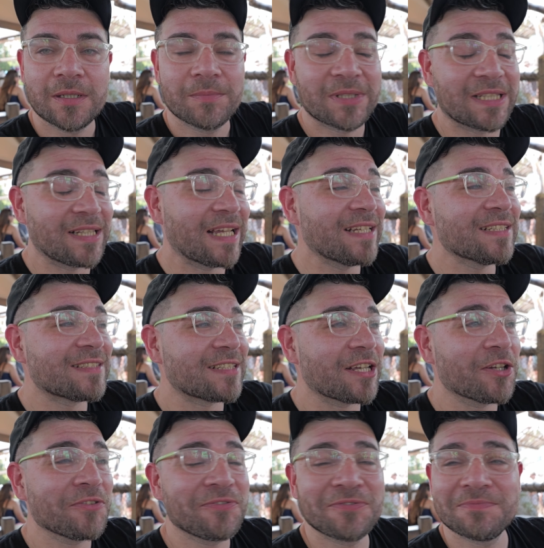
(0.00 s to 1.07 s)
But the land
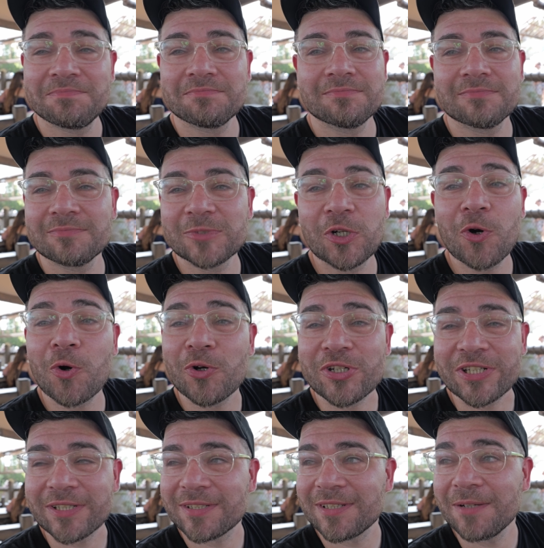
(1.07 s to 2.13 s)
itself,
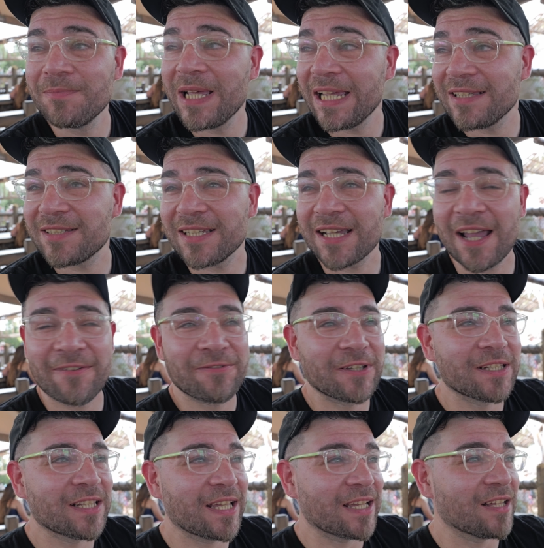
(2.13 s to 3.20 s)
gorgeous, amazing. I
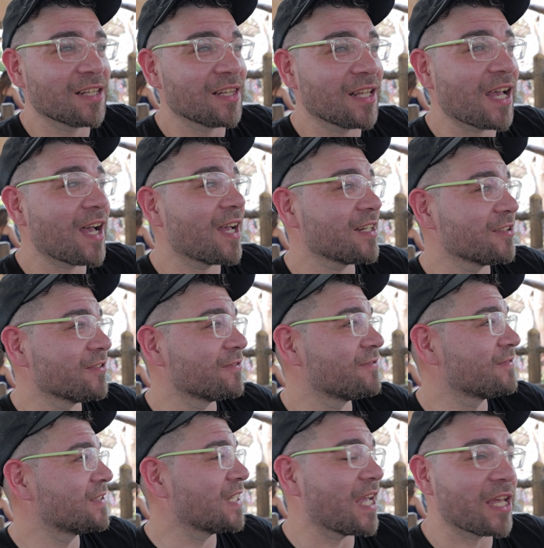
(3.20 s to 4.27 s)
feel like a lot
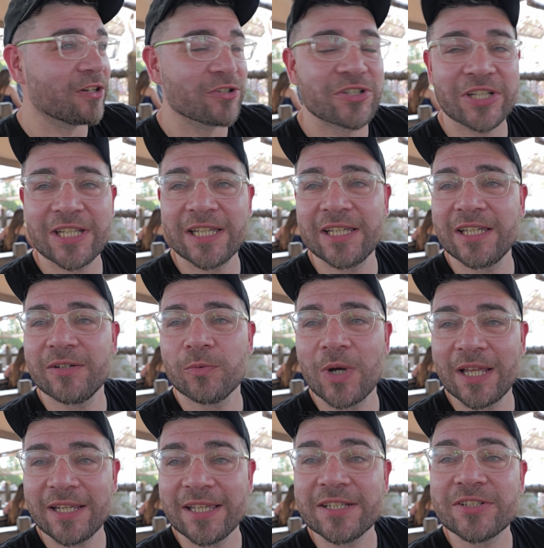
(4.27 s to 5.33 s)
of the energy
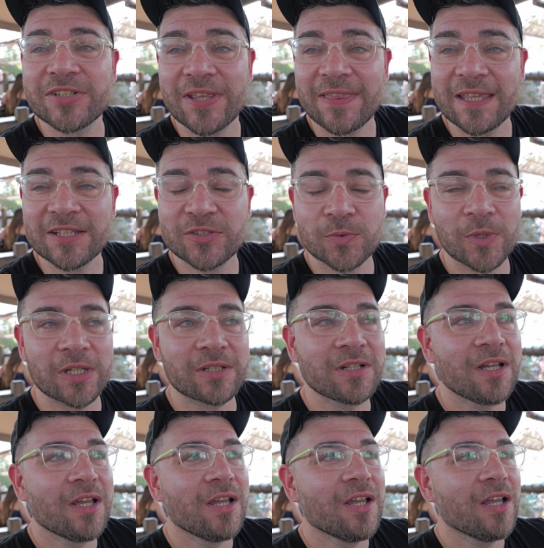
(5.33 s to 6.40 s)
went into this one.
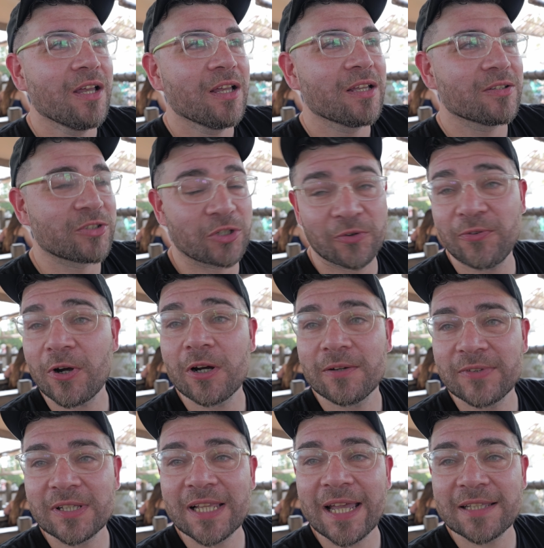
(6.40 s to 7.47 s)
So far
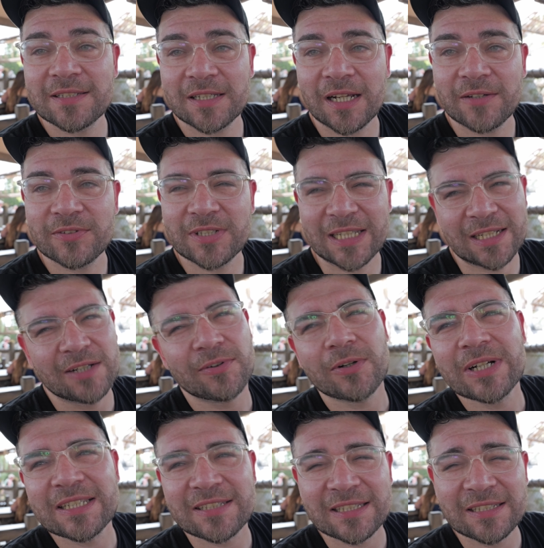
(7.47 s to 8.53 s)
of the lands that I've seen. I've
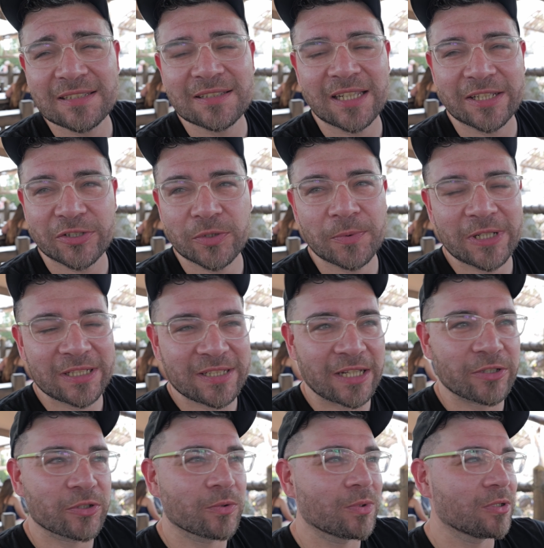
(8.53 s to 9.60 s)
already seen like Super
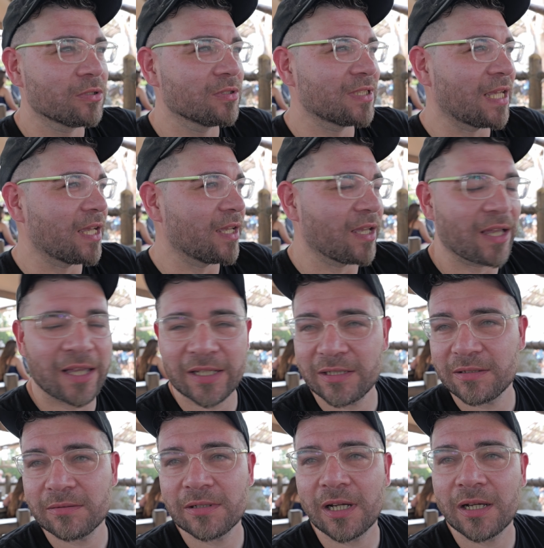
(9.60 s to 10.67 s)
Nintendo World at
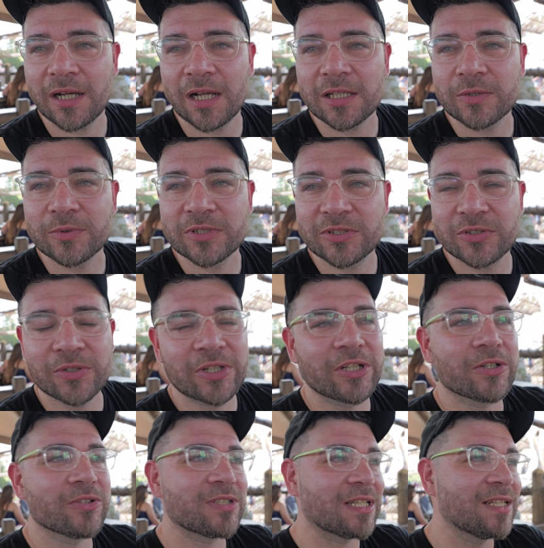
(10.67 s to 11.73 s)
Hollywood
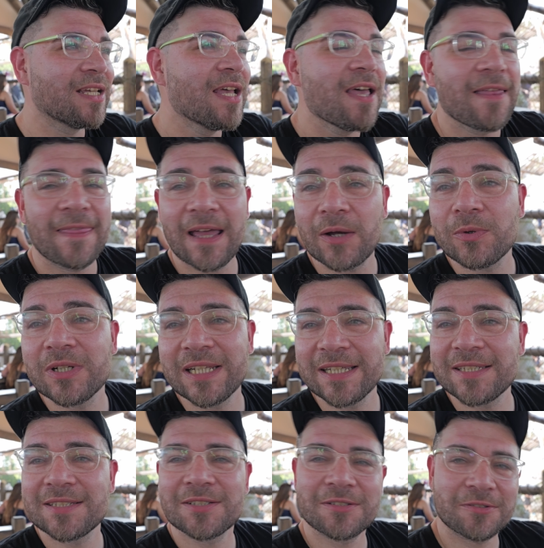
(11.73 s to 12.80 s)
Studios, and that one
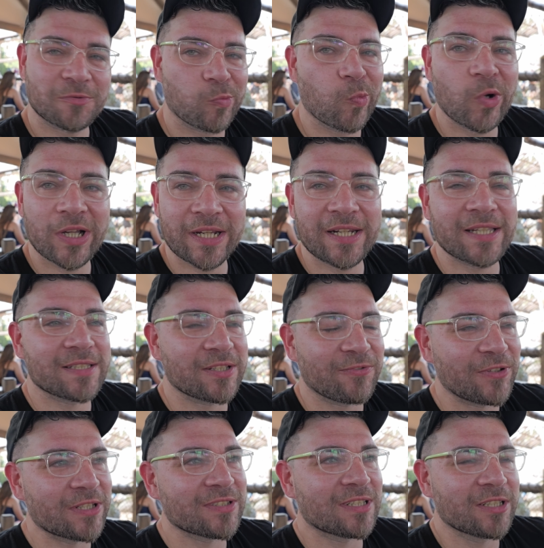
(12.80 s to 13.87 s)
is what it is. It
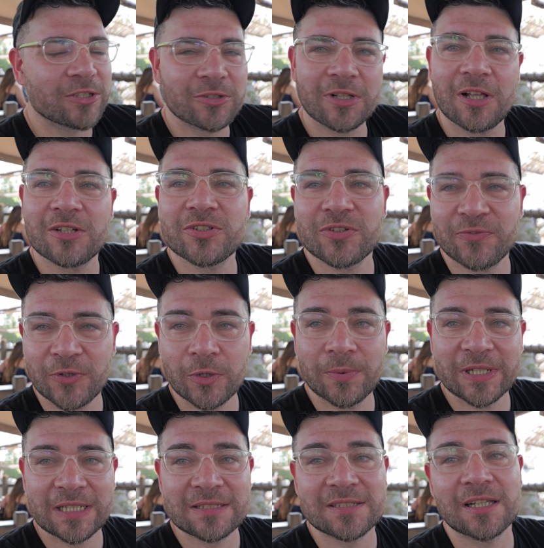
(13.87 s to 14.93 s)
feels a little
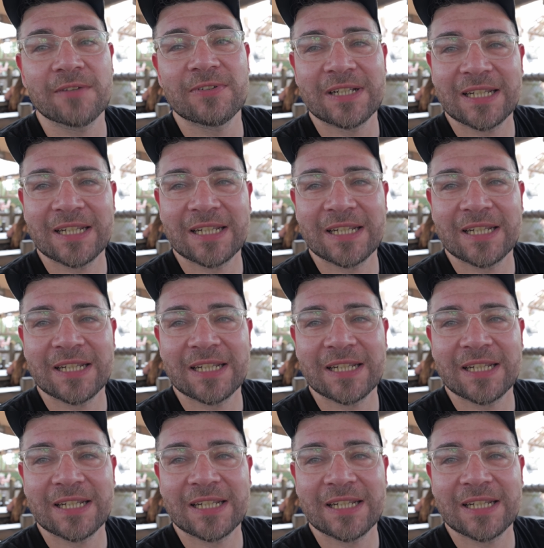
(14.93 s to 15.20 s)
claustrophobic and stuff,